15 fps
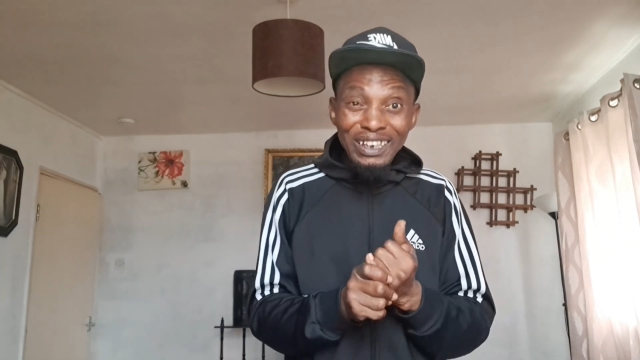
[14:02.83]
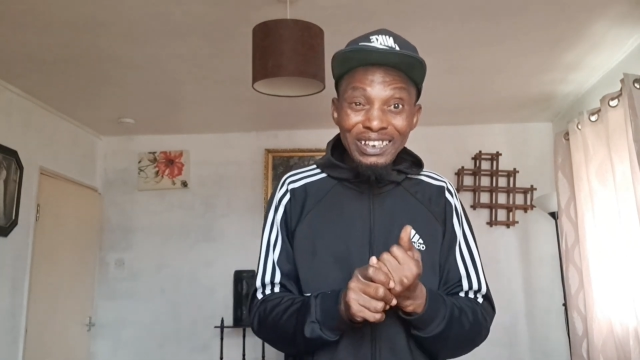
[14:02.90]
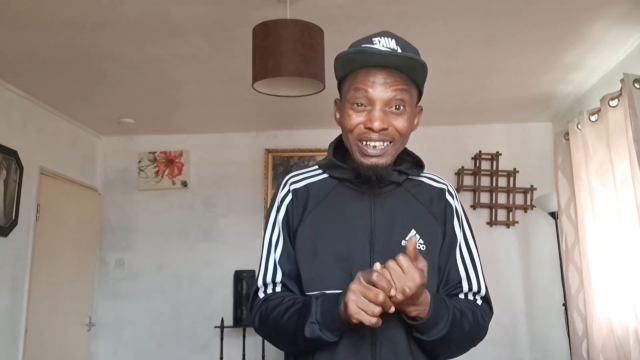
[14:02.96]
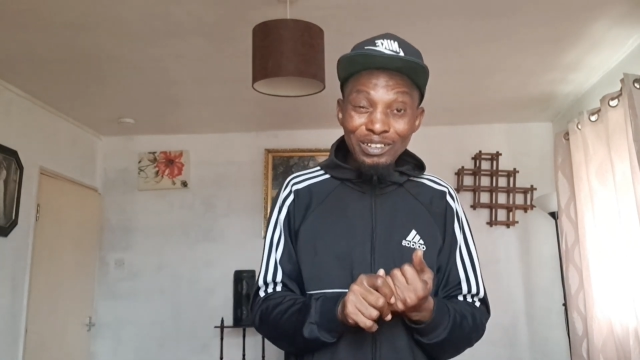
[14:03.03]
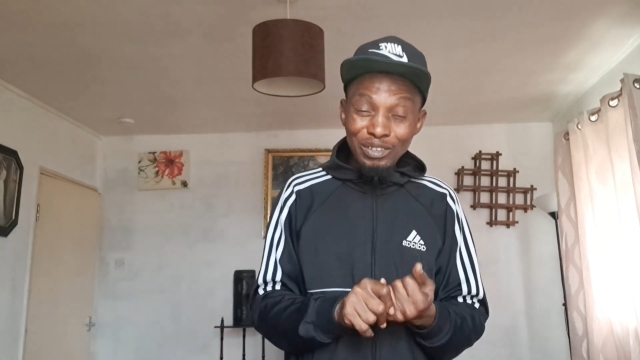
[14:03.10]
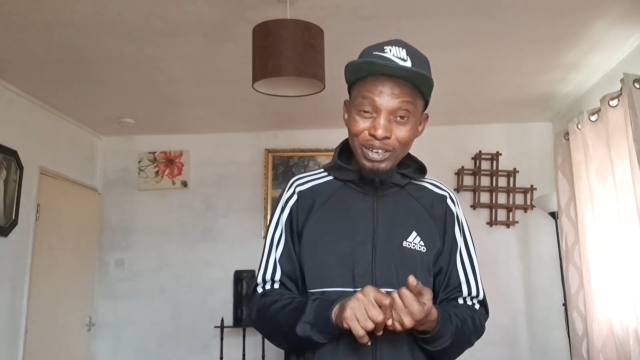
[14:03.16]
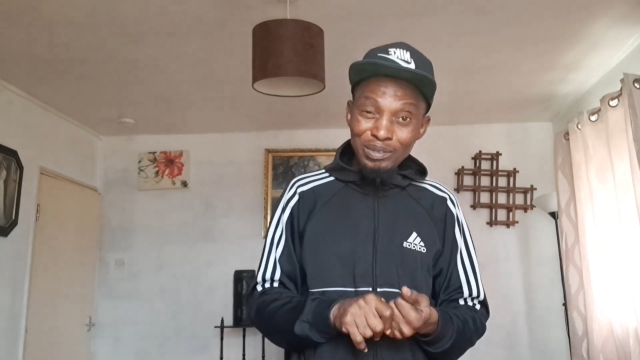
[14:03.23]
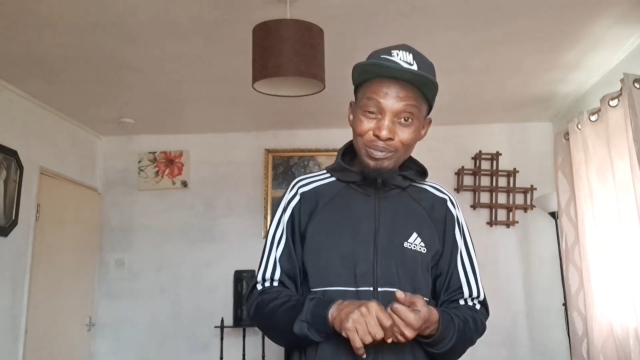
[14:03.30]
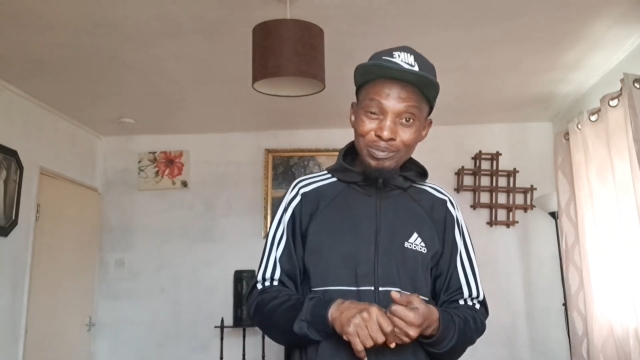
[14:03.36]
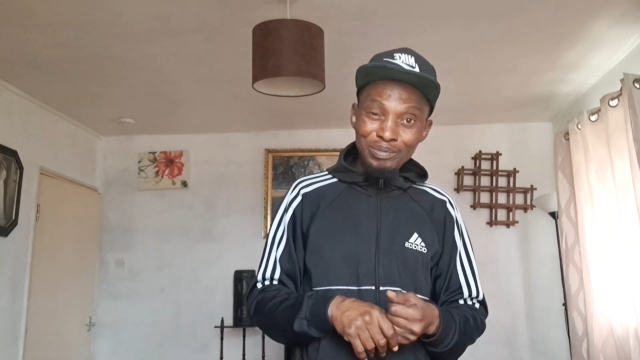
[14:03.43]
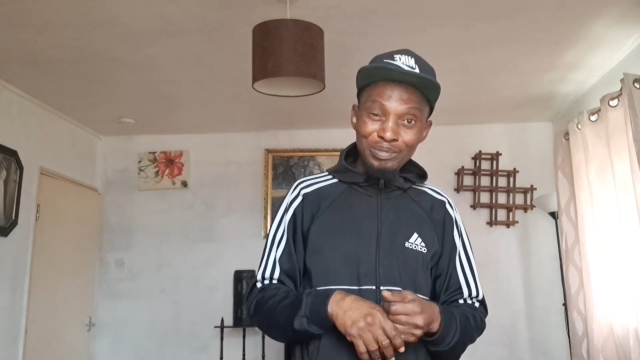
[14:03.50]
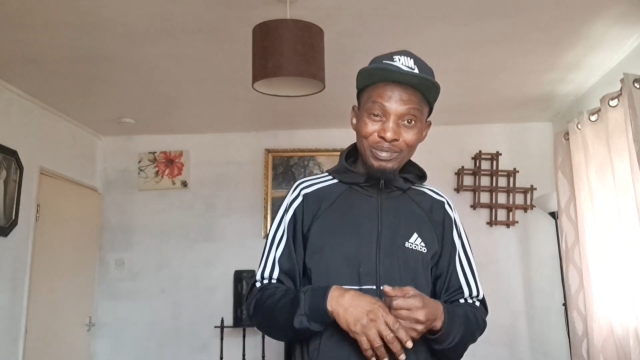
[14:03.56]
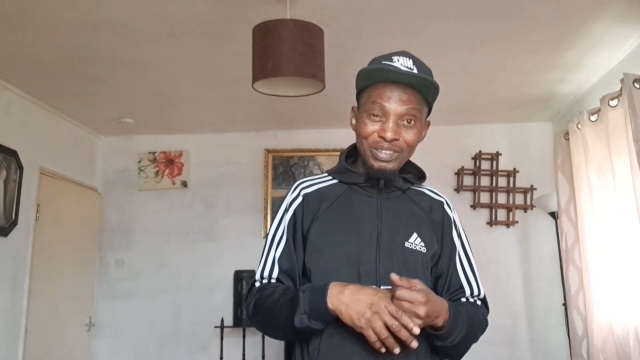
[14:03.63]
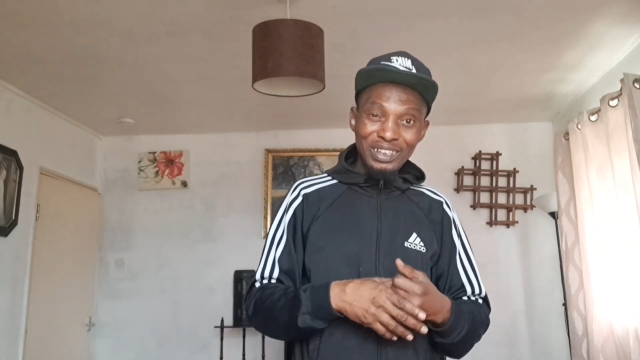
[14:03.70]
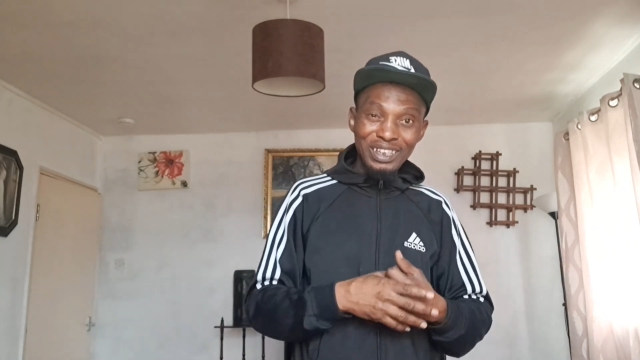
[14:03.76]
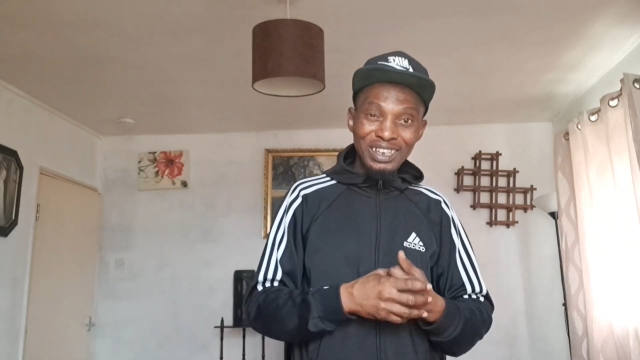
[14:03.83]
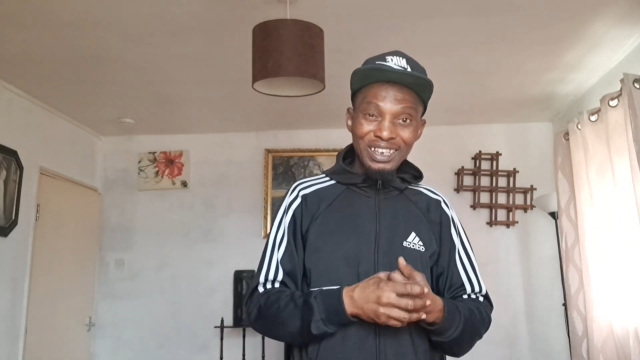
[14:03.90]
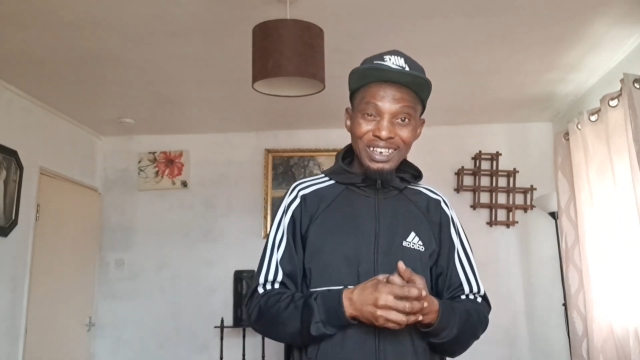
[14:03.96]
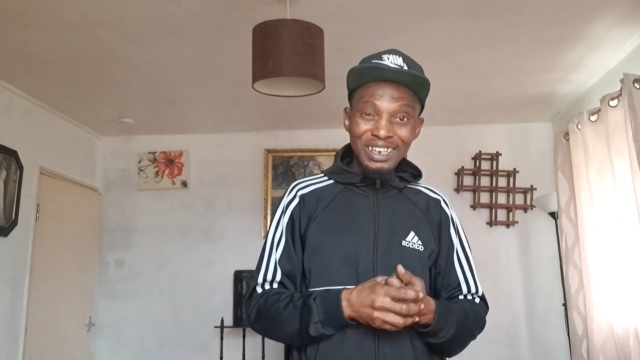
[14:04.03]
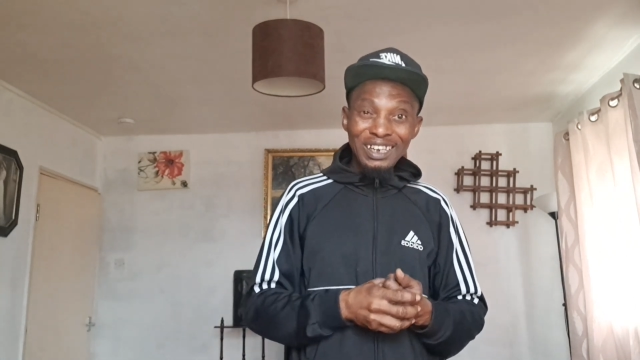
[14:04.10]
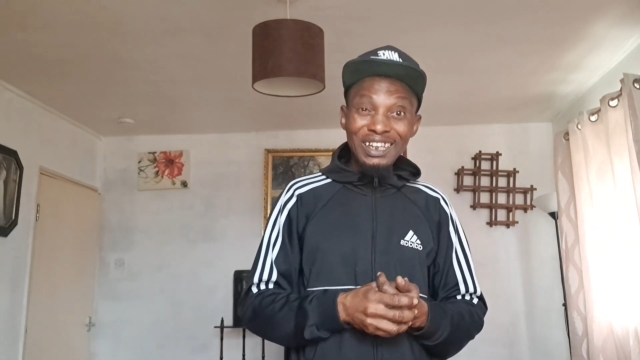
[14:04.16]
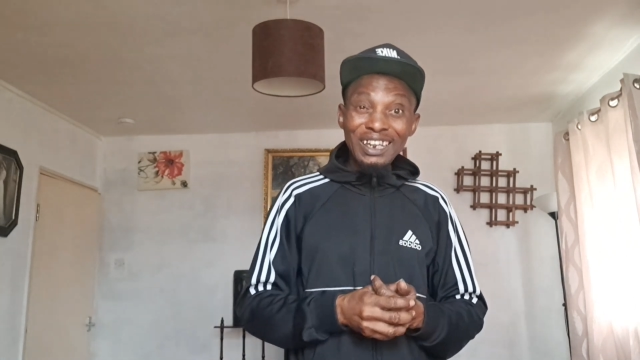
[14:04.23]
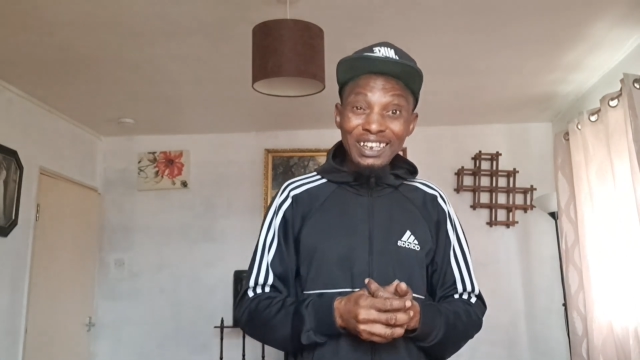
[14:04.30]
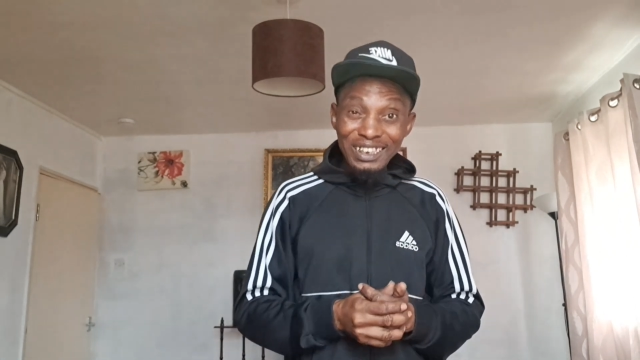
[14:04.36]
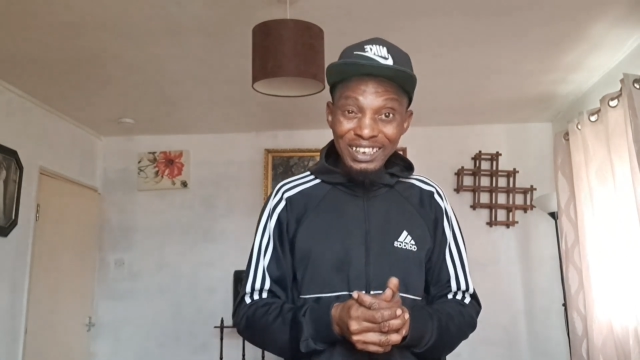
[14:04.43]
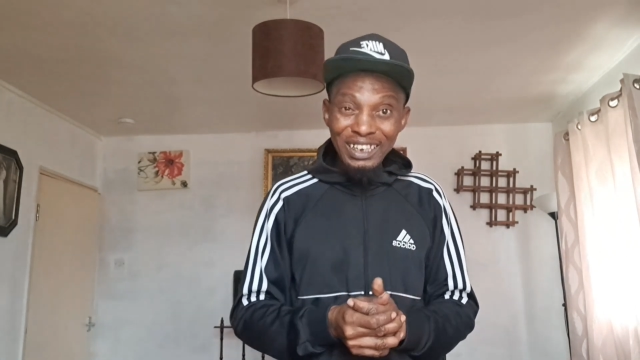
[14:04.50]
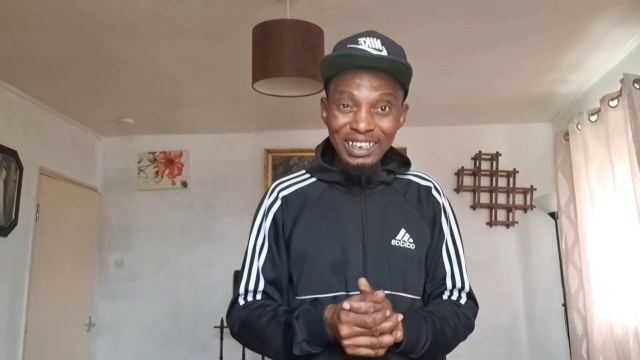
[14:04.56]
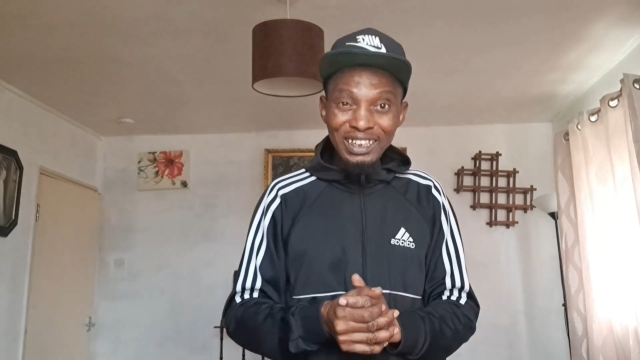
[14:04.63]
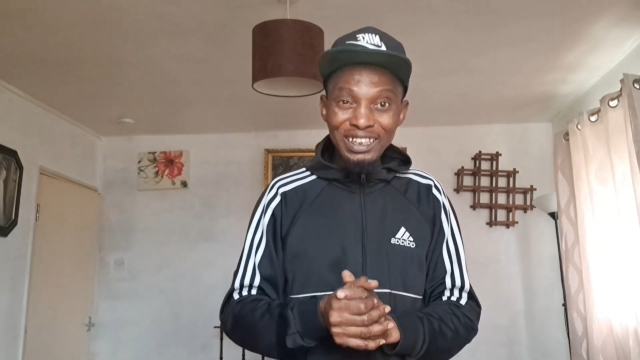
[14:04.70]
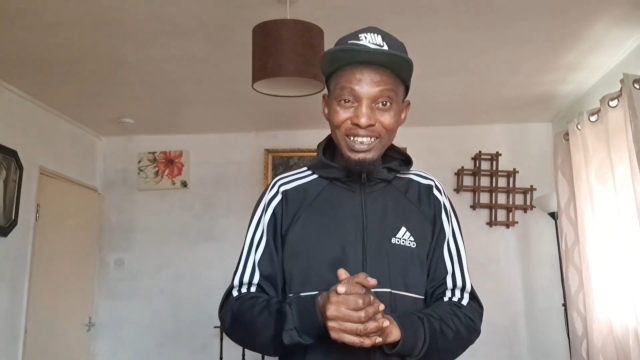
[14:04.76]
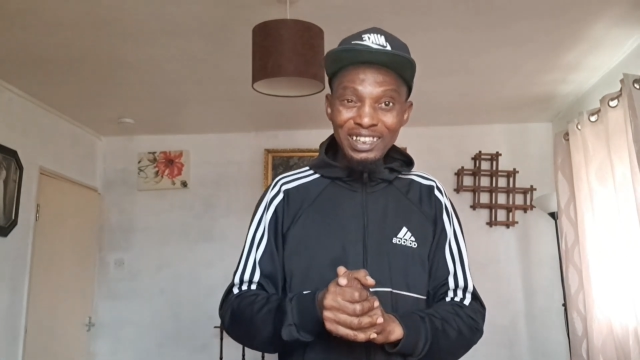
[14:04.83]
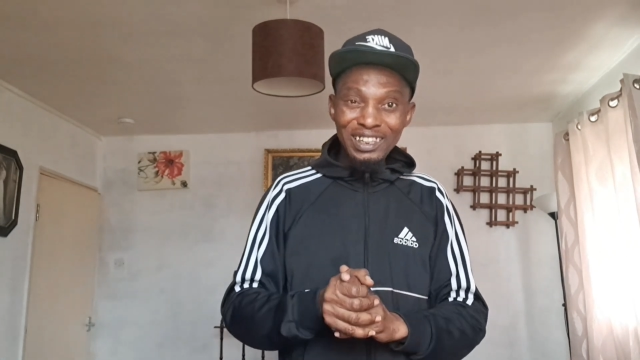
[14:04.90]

said to him, listen,